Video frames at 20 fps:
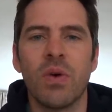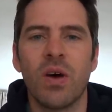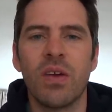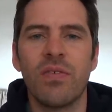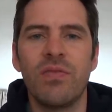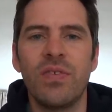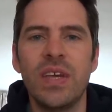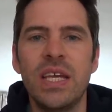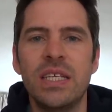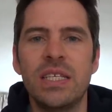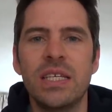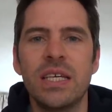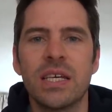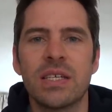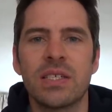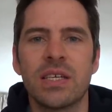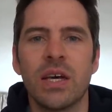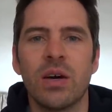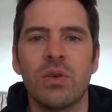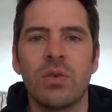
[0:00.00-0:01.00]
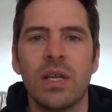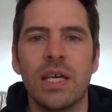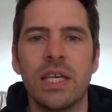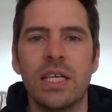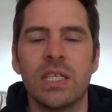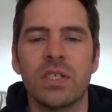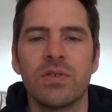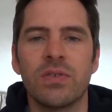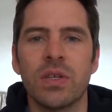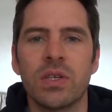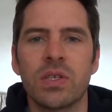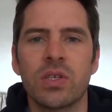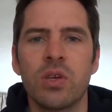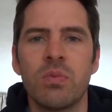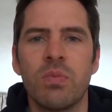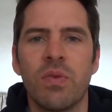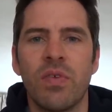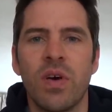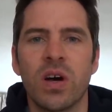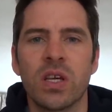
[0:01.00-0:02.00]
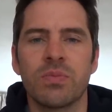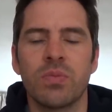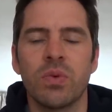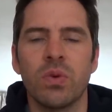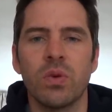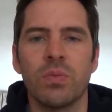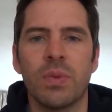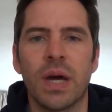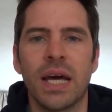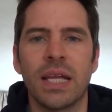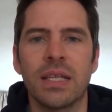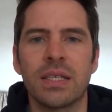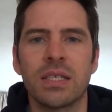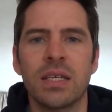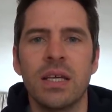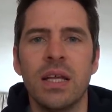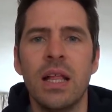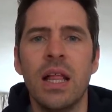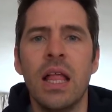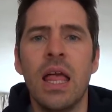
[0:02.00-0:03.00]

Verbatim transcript: my V D S L leads for the super fast broadbands.